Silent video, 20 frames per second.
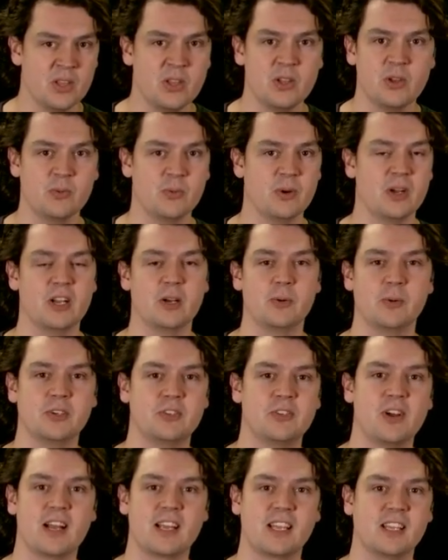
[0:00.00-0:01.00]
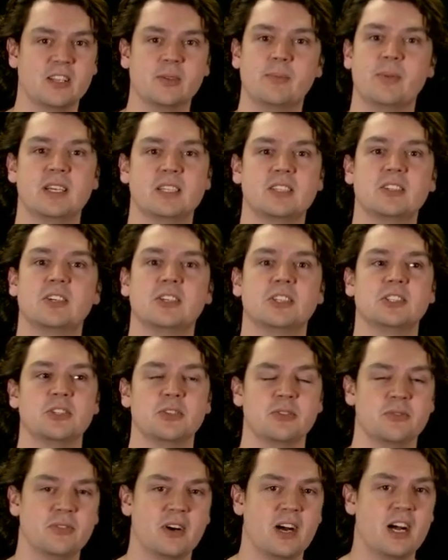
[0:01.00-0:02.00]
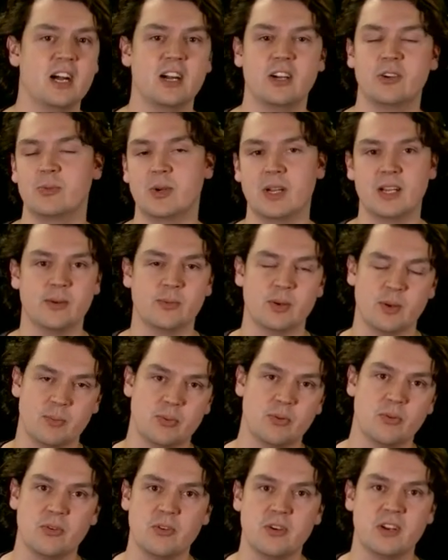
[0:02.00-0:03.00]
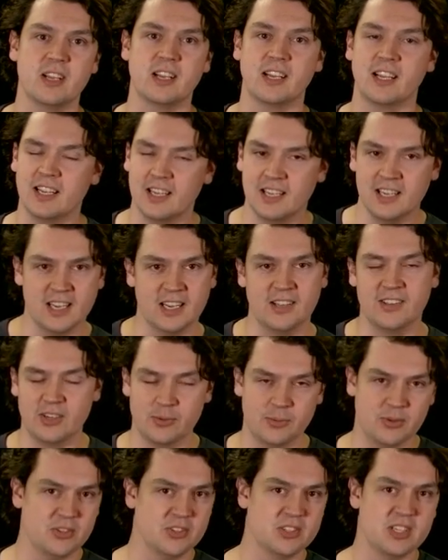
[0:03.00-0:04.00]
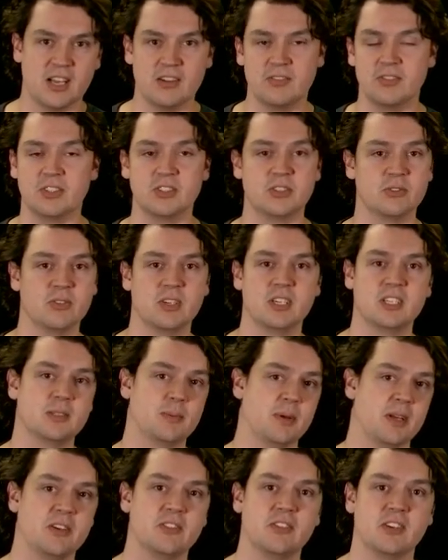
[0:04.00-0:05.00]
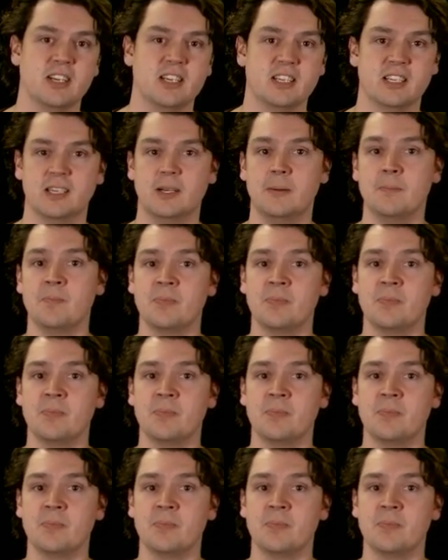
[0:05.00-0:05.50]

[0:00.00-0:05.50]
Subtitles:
where we're tracking the best cost so far and we're pruning, and then we just have this re-expansion idea.